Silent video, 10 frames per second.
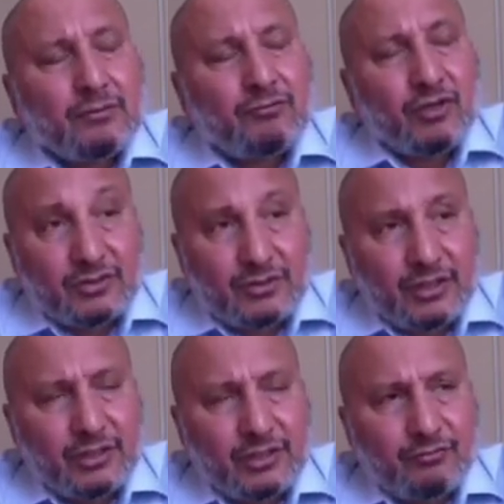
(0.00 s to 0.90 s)

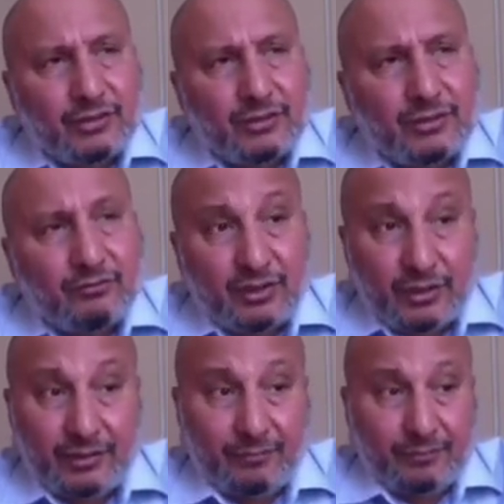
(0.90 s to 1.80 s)
frustration
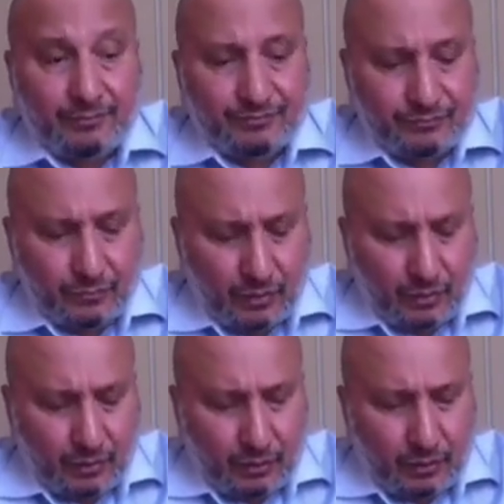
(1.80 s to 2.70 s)
within him.
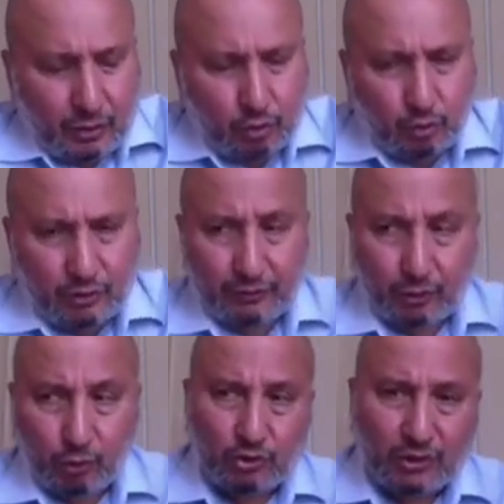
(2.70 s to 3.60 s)
So there
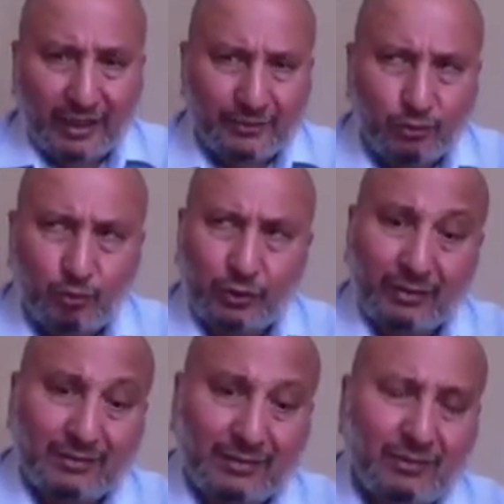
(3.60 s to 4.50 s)
were two sides to him,
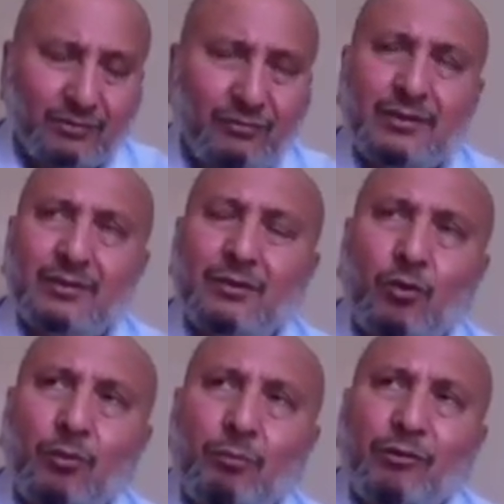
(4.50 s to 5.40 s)
and that's where the
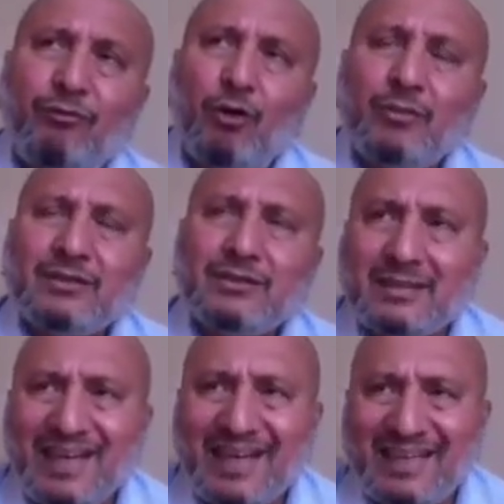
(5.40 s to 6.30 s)
whole performance
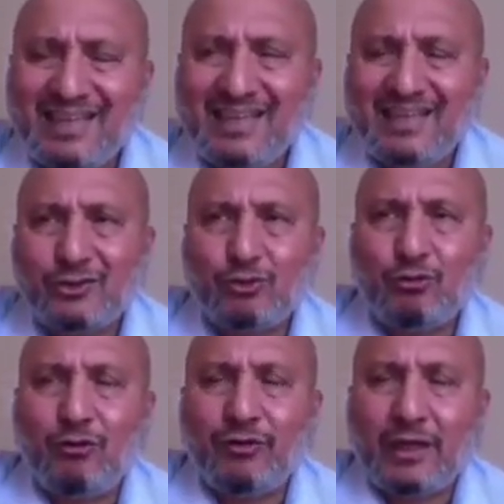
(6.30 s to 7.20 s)
anxiety
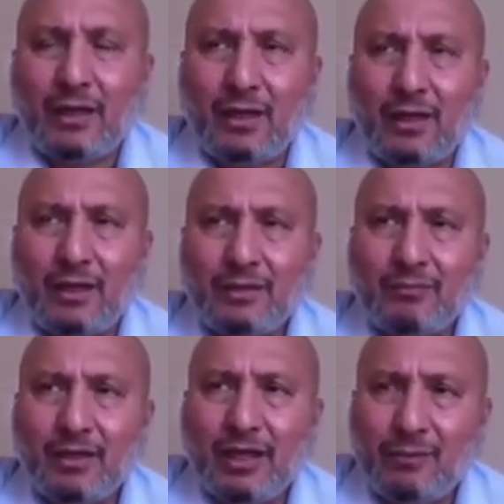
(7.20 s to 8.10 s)
issue of
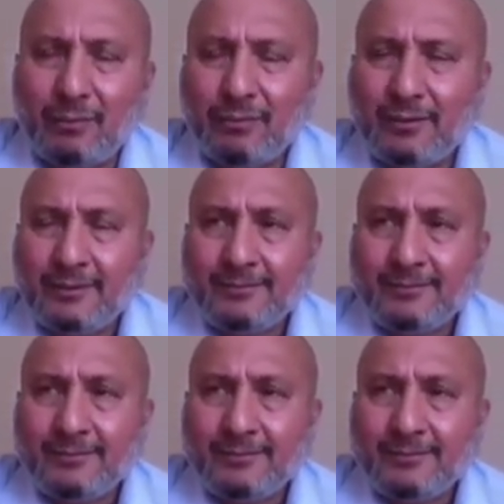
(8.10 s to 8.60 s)
anacardium came up.